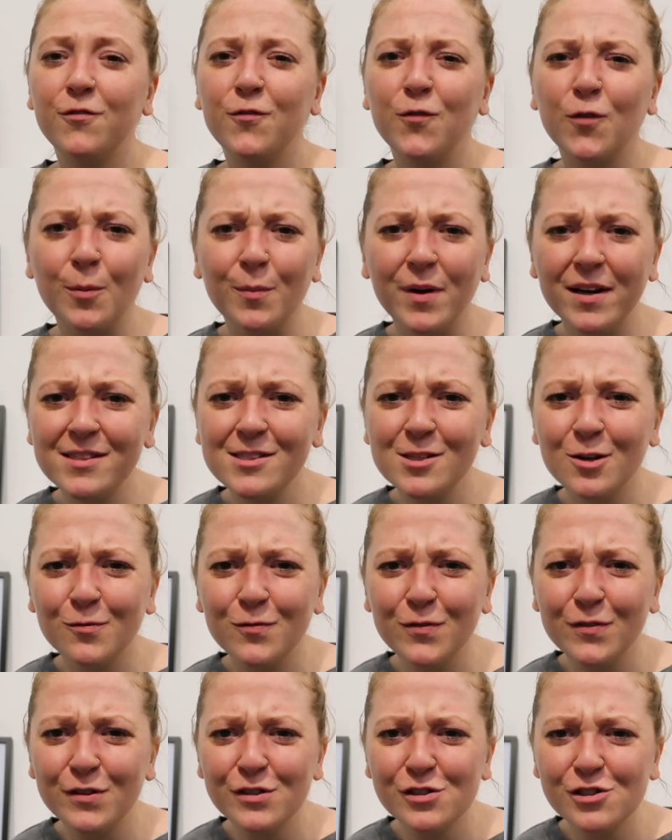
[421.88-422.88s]
for my
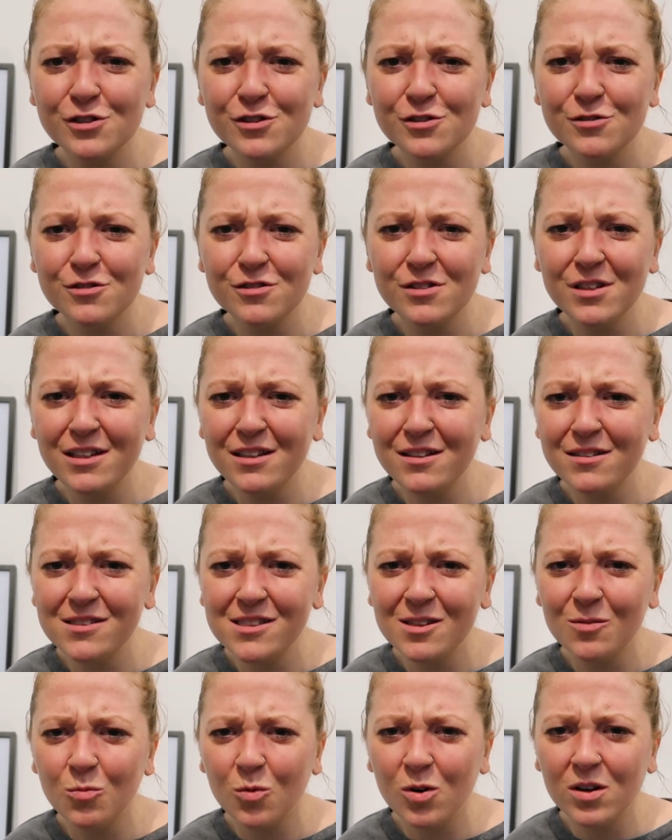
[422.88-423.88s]
selfish needs
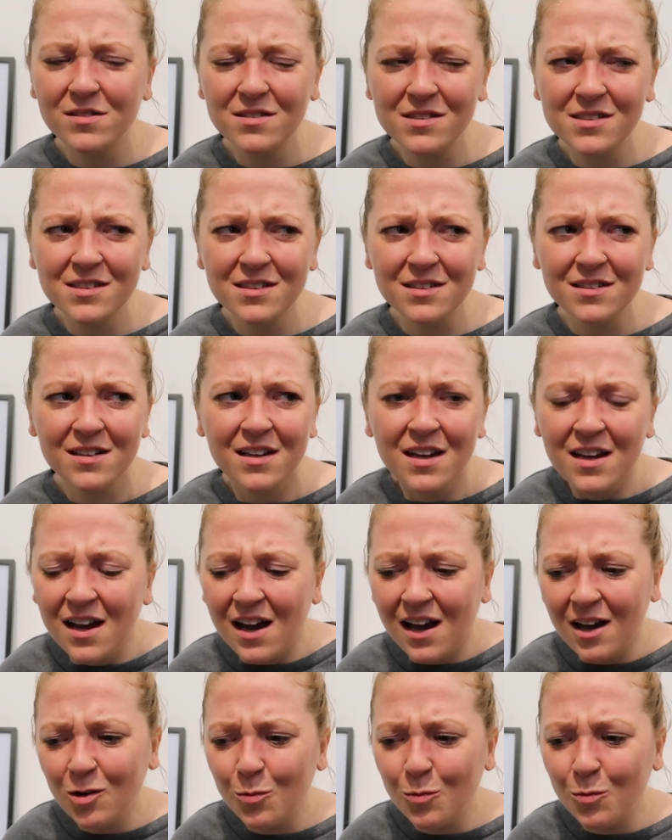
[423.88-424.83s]
and wants and I